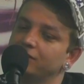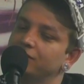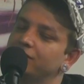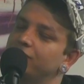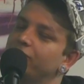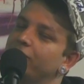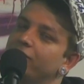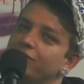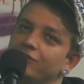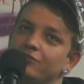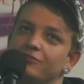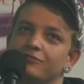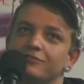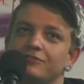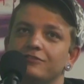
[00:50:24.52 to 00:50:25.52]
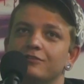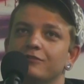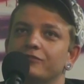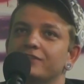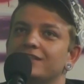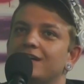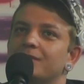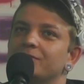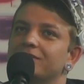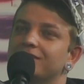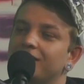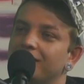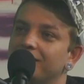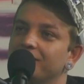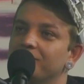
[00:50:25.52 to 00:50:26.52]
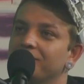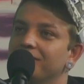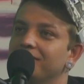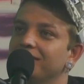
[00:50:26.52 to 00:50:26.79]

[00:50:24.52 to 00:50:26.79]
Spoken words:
to the radio, from time to time,